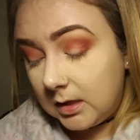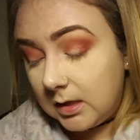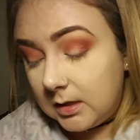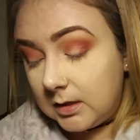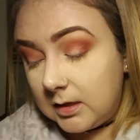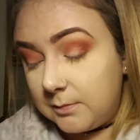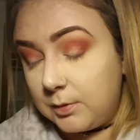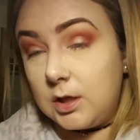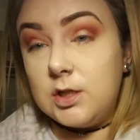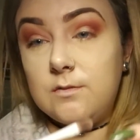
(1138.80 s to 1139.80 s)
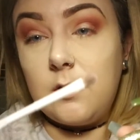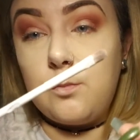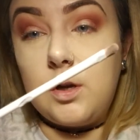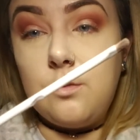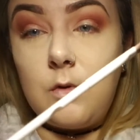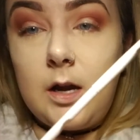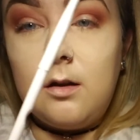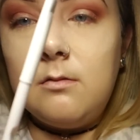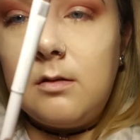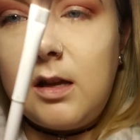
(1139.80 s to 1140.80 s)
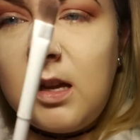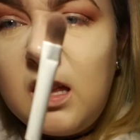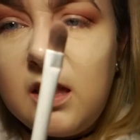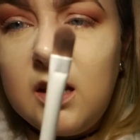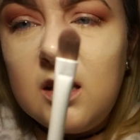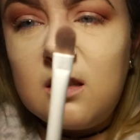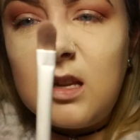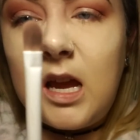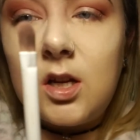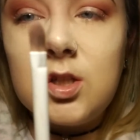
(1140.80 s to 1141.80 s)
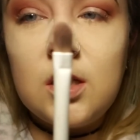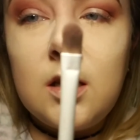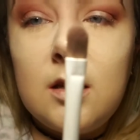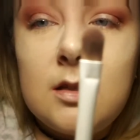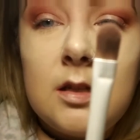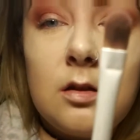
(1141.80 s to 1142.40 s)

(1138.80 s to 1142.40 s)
this brush from Wet n Wild. I think it's actually concealer